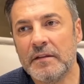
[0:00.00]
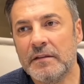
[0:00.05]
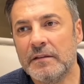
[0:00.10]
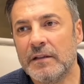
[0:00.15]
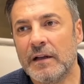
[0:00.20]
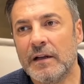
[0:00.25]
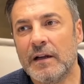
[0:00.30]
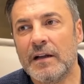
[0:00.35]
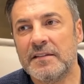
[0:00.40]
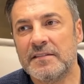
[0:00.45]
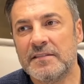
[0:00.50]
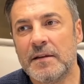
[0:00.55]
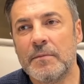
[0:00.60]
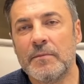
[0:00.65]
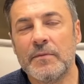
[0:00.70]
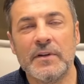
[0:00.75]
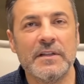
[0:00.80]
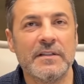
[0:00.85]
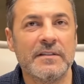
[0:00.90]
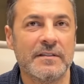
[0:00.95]
there are some
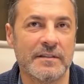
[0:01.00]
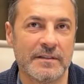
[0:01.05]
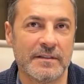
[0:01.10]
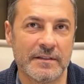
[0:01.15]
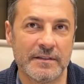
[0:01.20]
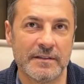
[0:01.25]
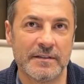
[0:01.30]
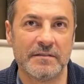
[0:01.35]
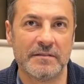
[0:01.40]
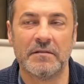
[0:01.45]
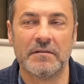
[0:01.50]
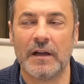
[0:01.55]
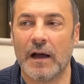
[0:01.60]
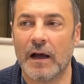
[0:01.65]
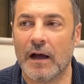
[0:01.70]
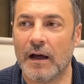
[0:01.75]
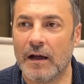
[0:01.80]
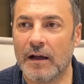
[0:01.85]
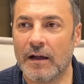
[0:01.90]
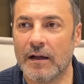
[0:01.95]
reasons
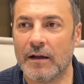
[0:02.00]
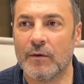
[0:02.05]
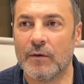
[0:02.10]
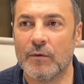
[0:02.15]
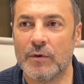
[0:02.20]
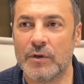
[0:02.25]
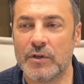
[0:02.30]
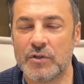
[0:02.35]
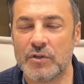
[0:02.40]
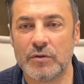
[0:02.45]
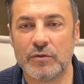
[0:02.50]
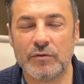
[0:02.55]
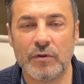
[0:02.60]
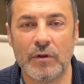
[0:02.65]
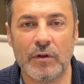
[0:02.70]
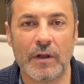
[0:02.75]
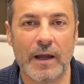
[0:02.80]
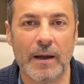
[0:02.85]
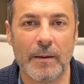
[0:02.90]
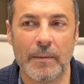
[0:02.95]
uh, we should
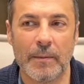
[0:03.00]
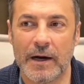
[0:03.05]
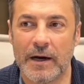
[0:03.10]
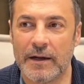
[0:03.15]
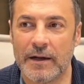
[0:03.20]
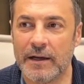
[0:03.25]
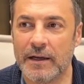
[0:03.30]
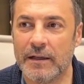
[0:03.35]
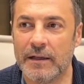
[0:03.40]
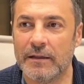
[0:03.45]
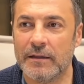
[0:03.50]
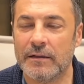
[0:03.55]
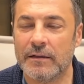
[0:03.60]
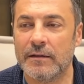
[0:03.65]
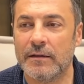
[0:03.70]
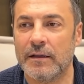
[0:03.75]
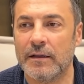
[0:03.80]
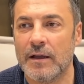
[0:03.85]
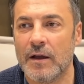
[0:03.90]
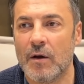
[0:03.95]
talk about it
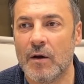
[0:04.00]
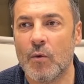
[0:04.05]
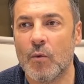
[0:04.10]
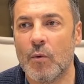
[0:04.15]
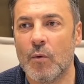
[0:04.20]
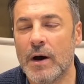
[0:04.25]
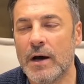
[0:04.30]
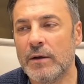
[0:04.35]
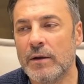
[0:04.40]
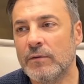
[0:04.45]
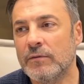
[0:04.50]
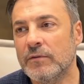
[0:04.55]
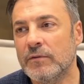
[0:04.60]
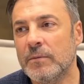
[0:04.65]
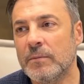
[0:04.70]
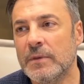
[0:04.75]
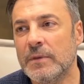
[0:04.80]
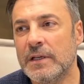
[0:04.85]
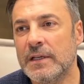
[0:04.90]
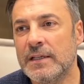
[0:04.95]
one of
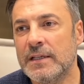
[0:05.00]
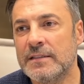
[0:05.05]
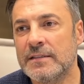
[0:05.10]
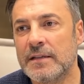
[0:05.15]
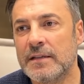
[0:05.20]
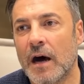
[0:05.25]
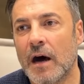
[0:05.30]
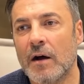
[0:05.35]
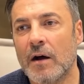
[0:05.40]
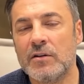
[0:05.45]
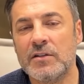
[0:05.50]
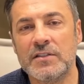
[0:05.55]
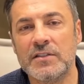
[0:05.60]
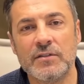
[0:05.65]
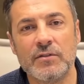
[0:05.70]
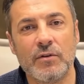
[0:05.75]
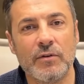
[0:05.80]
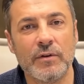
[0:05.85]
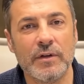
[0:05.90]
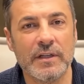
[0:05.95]
them is our
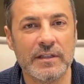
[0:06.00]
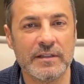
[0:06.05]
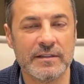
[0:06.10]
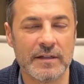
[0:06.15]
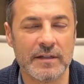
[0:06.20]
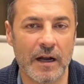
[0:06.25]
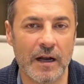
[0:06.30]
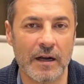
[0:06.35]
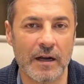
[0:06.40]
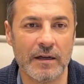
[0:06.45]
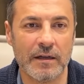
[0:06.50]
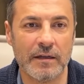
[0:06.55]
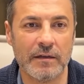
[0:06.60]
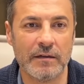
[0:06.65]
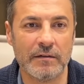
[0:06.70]
stories are